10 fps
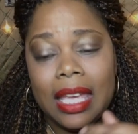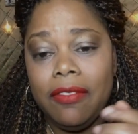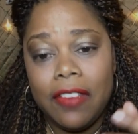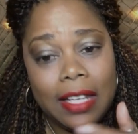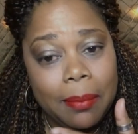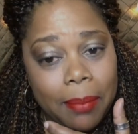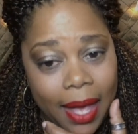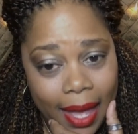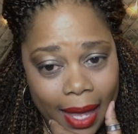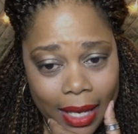He feeling
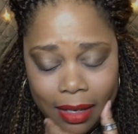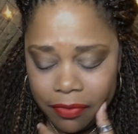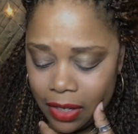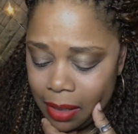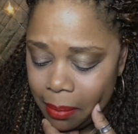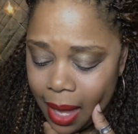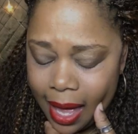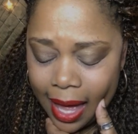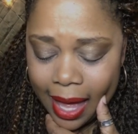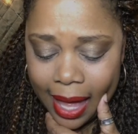bad. He feeling
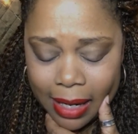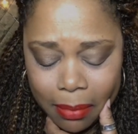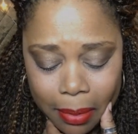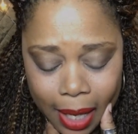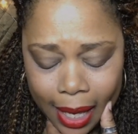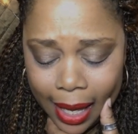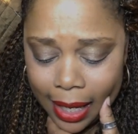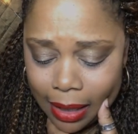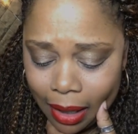mighty bad.